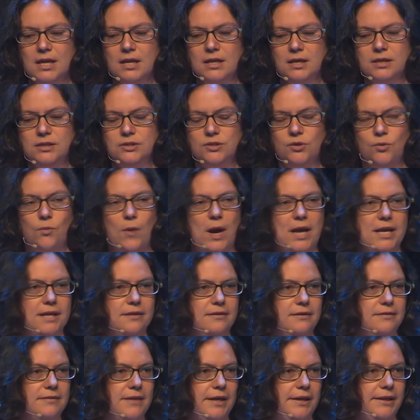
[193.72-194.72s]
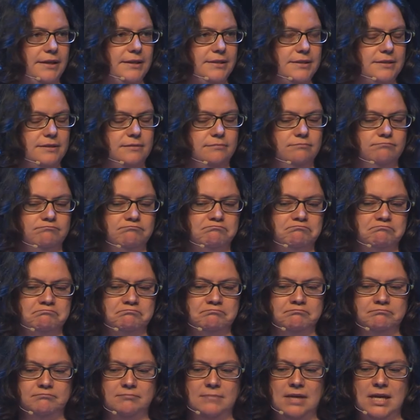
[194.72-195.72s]
So why do you think that is?
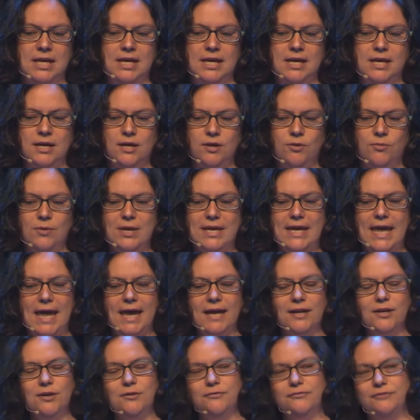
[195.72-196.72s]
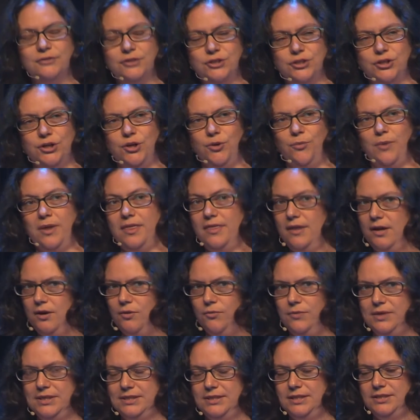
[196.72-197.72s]
We can't know for sure what their
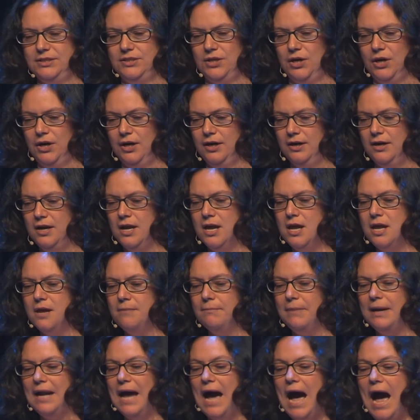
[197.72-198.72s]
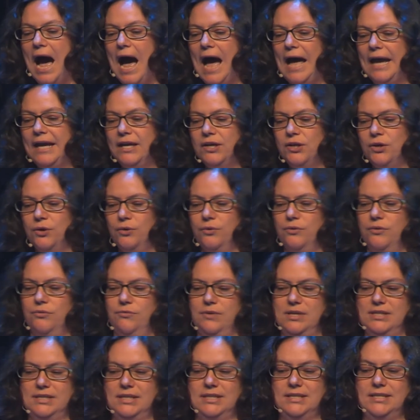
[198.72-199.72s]
reasons are, but I know the
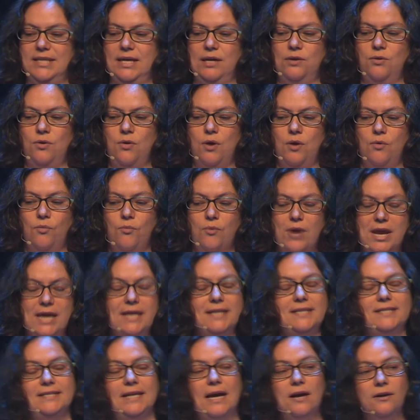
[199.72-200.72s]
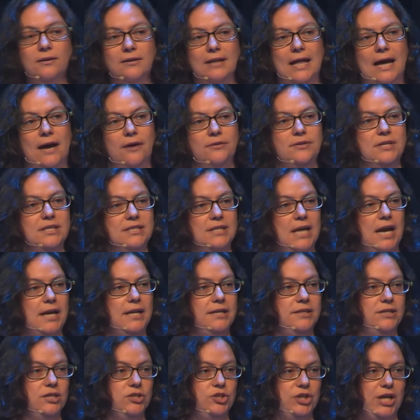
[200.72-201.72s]
reasons that we at SoundCloud
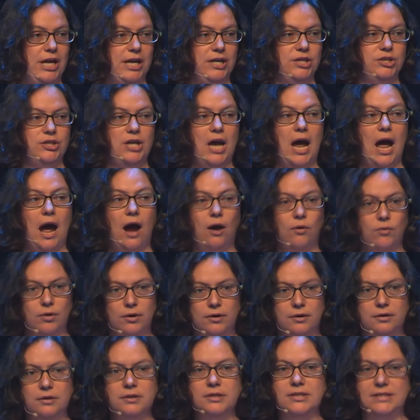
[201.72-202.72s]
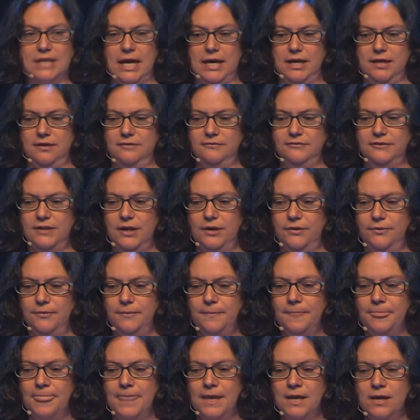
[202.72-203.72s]
decided to change our sign-in flow,
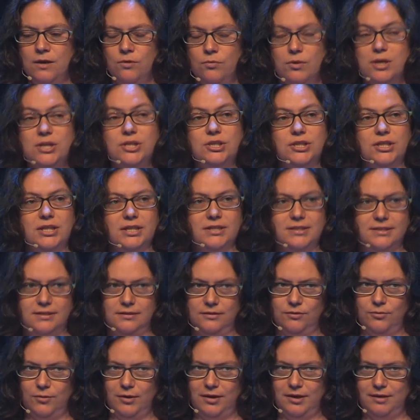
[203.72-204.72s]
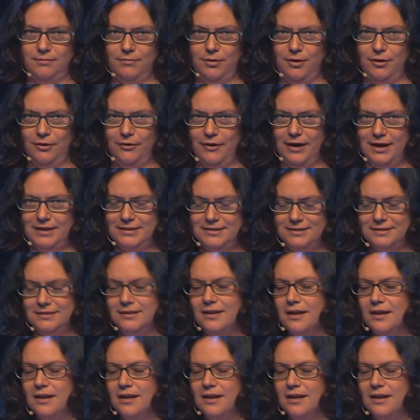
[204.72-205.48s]
which is still a work in progress.